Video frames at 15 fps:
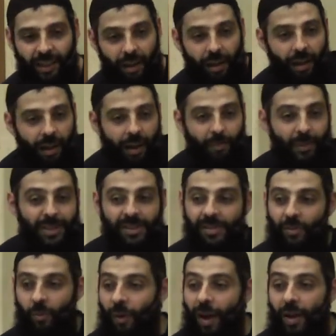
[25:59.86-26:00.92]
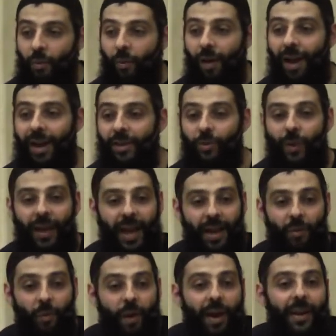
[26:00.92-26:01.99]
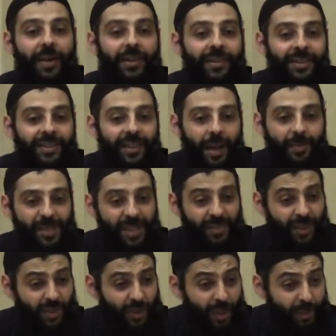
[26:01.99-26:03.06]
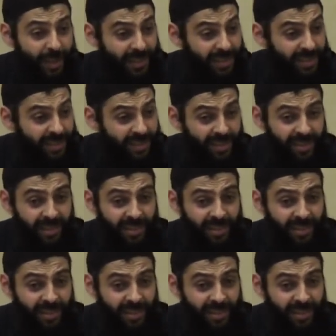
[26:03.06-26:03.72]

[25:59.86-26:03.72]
Uh, I must, why, why do I have, why? I'm saving three minutes?